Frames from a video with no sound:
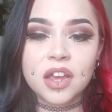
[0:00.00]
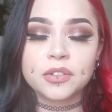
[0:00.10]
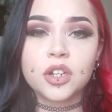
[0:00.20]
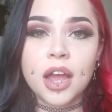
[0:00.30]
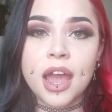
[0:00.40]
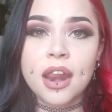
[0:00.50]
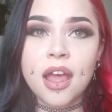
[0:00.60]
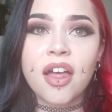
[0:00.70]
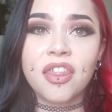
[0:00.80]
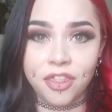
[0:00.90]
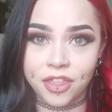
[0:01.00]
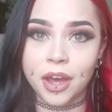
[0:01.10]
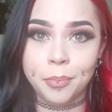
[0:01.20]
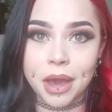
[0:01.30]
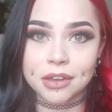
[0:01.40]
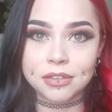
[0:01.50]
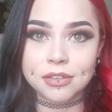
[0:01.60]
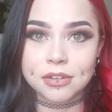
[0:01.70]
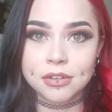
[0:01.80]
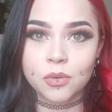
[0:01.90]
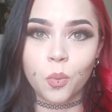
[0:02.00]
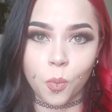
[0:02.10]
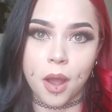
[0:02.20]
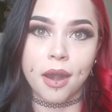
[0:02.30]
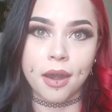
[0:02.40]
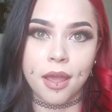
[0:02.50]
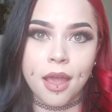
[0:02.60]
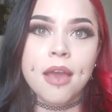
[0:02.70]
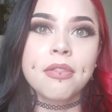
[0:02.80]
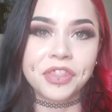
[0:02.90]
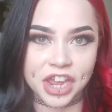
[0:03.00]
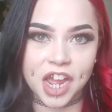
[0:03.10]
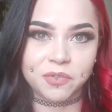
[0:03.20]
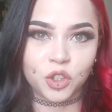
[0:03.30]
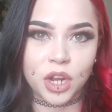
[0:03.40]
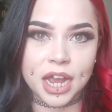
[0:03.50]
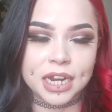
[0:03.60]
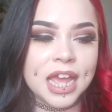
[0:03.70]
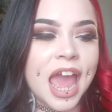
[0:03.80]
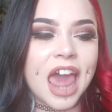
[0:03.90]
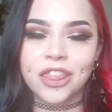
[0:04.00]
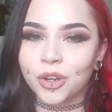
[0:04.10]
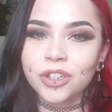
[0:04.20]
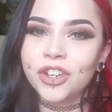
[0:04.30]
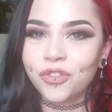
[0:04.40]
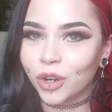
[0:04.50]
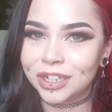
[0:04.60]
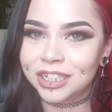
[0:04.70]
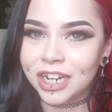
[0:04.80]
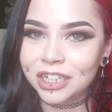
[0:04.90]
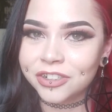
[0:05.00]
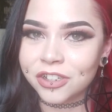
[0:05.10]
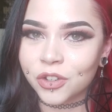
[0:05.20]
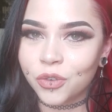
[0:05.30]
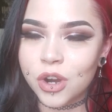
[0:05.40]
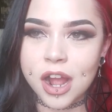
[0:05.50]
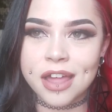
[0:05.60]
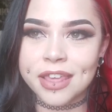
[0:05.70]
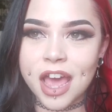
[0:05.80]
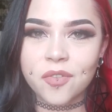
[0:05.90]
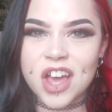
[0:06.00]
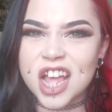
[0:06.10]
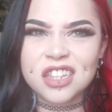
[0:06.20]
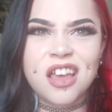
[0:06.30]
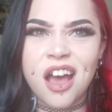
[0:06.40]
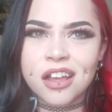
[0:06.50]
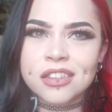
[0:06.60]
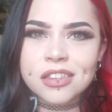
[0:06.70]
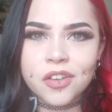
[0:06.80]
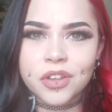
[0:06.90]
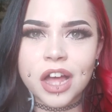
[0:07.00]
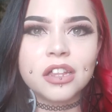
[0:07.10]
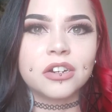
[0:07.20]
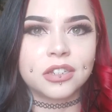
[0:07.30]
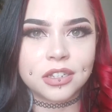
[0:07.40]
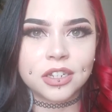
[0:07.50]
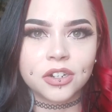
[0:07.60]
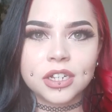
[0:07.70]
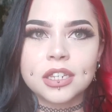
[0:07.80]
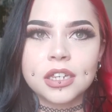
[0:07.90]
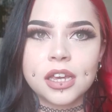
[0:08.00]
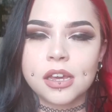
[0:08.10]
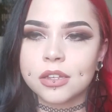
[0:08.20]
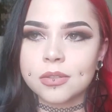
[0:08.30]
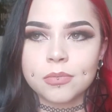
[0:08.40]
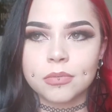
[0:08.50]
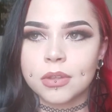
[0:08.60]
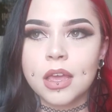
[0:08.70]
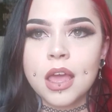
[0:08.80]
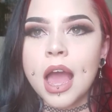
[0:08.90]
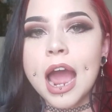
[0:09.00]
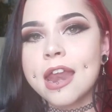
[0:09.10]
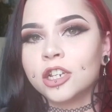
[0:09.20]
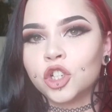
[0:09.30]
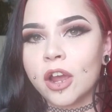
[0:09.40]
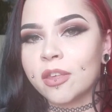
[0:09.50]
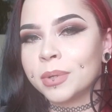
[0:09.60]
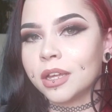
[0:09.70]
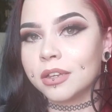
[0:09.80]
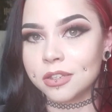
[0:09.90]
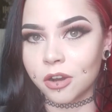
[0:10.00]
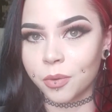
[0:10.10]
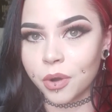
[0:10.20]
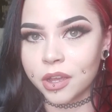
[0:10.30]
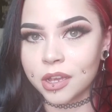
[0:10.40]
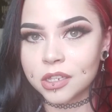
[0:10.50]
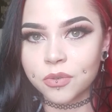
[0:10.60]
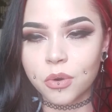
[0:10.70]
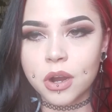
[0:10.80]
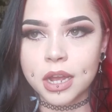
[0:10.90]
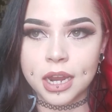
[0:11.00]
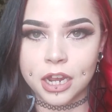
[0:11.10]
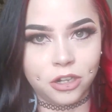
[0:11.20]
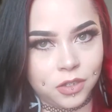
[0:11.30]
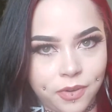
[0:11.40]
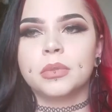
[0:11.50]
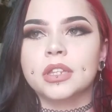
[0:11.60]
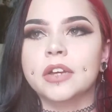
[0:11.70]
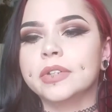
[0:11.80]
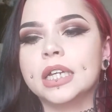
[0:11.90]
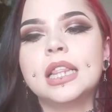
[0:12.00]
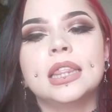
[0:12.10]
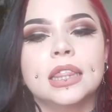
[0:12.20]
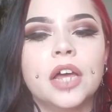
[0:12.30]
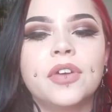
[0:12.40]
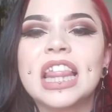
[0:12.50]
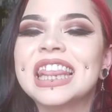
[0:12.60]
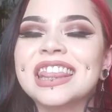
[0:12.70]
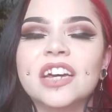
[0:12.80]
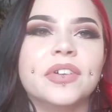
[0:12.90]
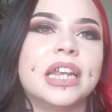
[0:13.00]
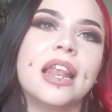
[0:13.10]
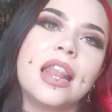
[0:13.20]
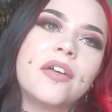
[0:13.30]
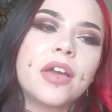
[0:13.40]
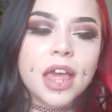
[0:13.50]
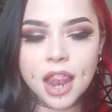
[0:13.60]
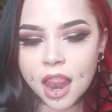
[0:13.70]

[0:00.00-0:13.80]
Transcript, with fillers: that I've tried, the best one that I've tried. And they're only $14 at Sephora, and they have tons of colors. Seriously, I didn't try them until I started working at Sephora, and I just love it. Love it, love it, love it.